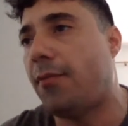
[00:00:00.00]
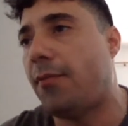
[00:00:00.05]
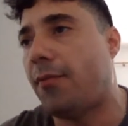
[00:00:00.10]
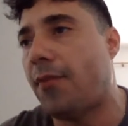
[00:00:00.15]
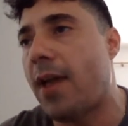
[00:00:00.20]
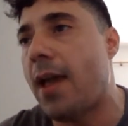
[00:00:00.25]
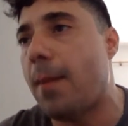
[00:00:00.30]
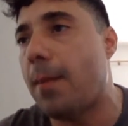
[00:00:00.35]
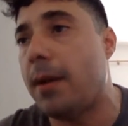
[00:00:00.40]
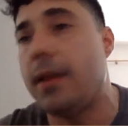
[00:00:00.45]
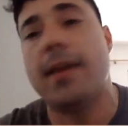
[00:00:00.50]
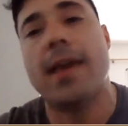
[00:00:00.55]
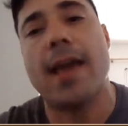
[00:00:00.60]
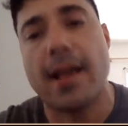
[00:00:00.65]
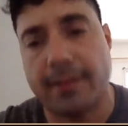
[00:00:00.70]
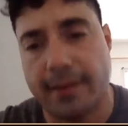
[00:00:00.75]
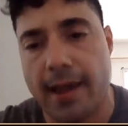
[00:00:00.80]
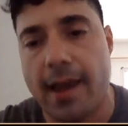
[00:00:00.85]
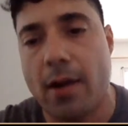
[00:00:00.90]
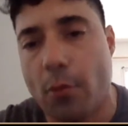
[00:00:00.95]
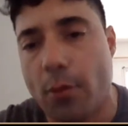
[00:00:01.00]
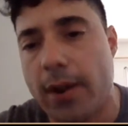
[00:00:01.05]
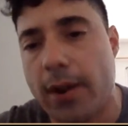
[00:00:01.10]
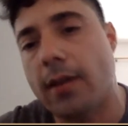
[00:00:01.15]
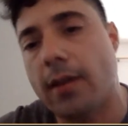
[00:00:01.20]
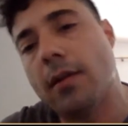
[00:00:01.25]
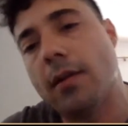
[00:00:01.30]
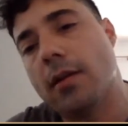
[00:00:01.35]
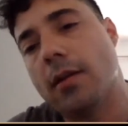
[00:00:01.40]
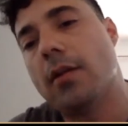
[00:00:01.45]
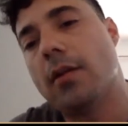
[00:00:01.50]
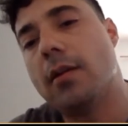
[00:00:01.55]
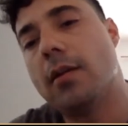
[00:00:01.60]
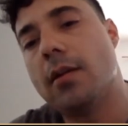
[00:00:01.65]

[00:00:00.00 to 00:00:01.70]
the family. Yes, I agree.